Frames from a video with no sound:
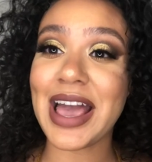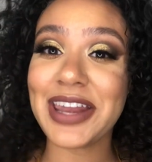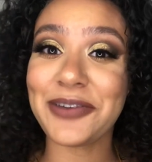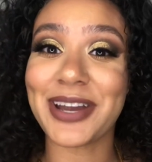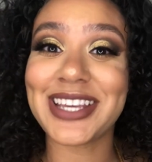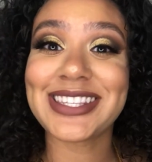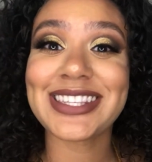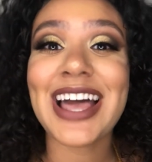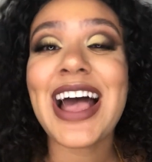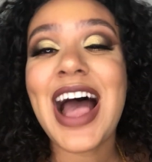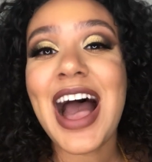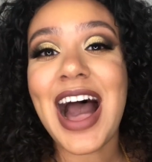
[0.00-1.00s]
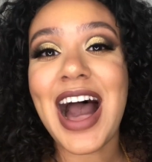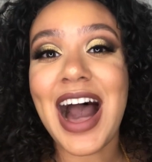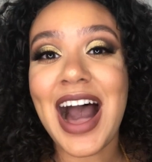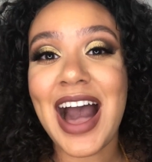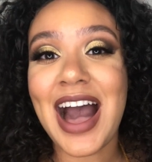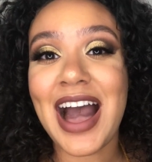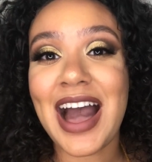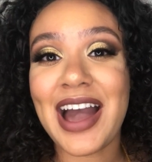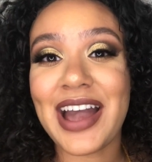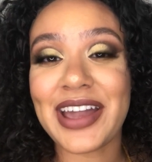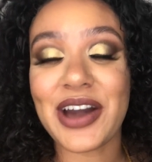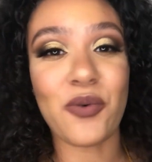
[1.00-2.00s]
Anyways,
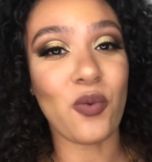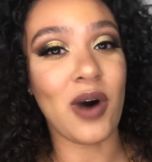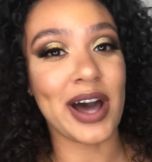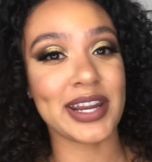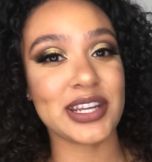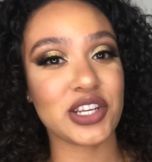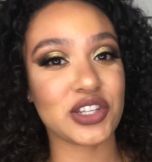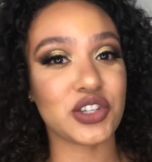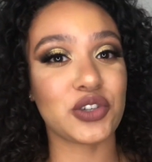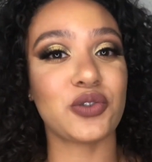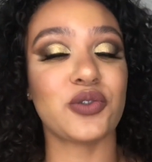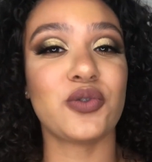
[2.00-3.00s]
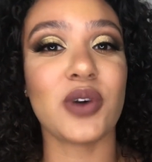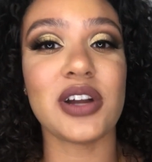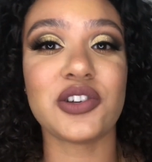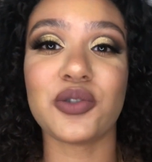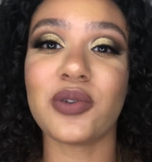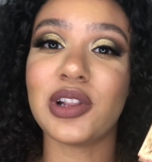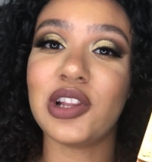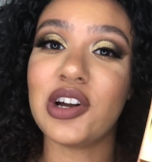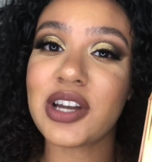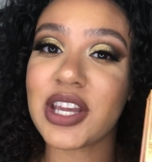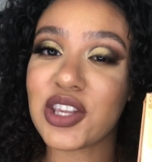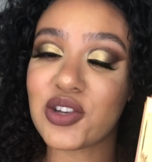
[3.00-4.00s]
I wanted to do a
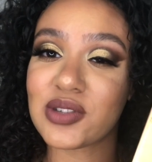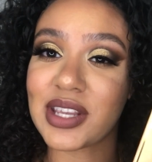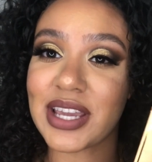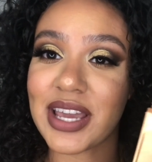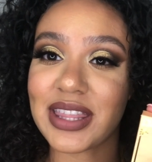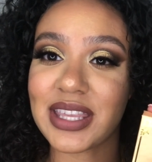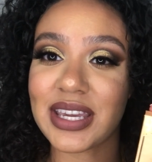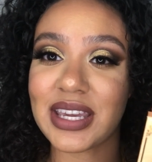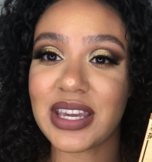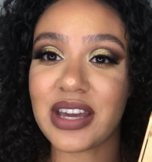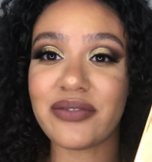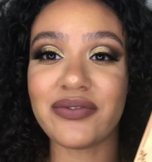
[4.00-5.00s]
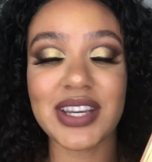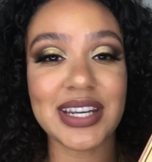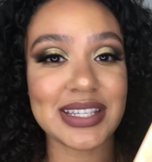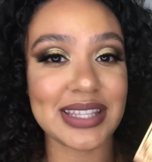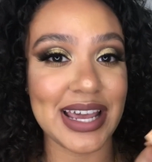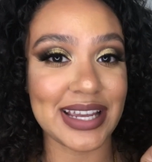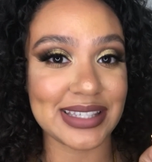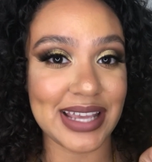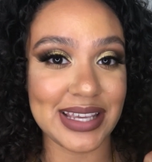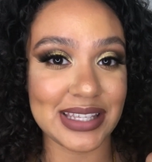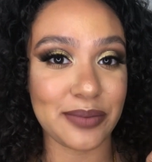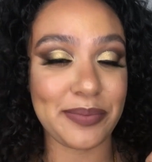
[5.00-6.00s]
look using the Venus
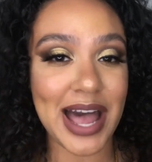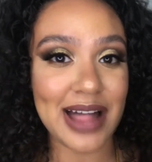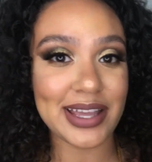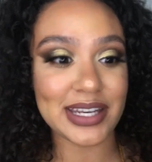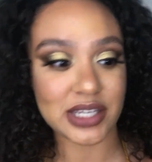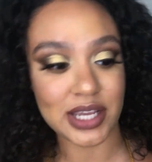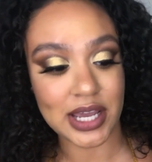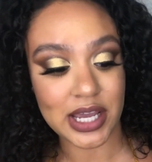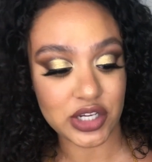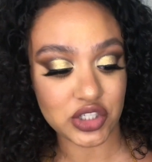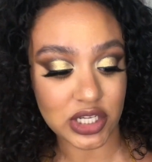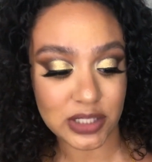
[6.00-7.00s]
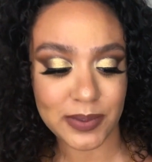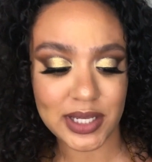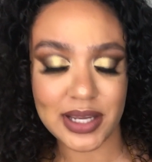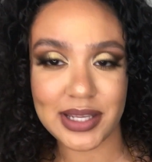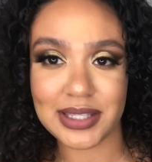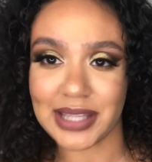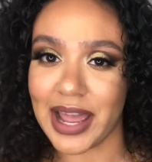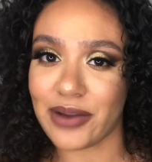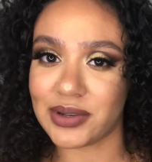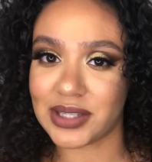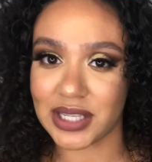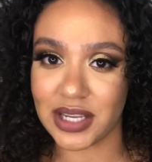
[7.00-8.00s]
XS palette just because I
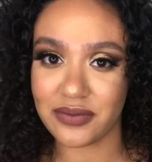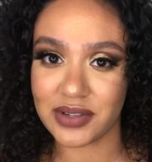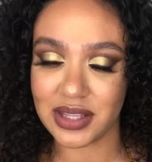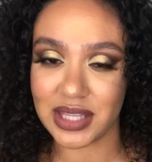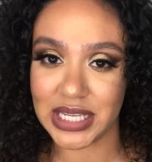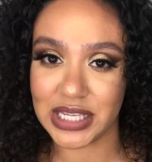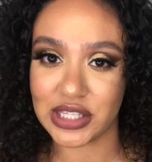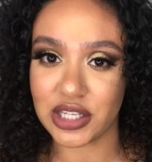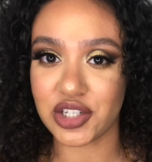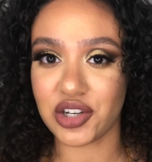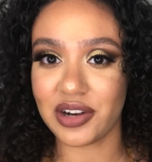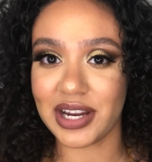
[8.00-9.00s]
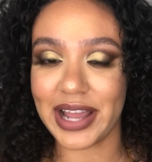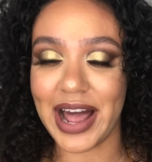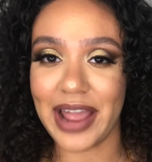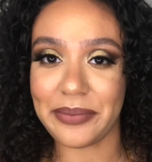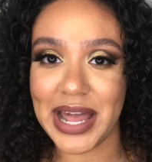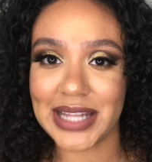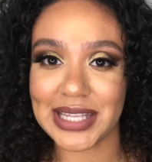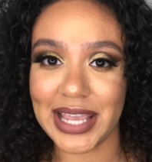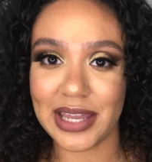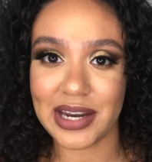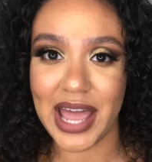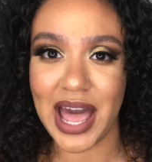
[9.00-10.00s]
received this during IMATS
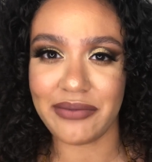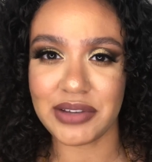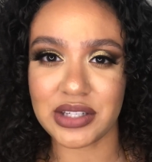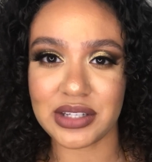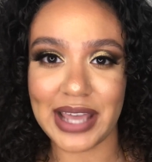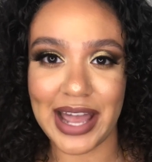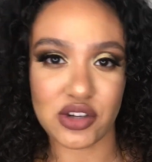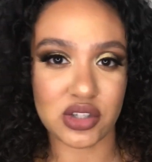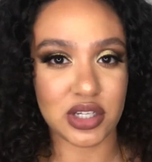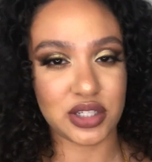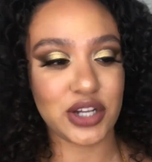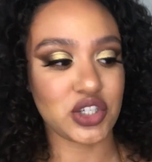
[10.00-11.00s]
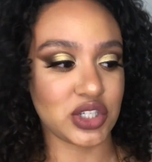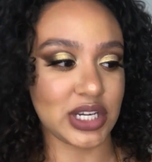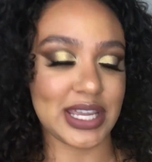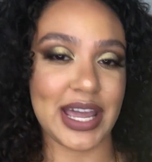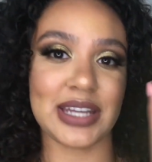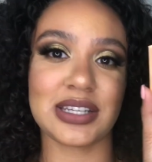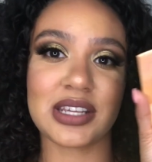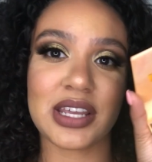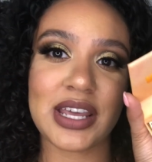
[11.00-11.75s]
and I haven't actually touched it yet.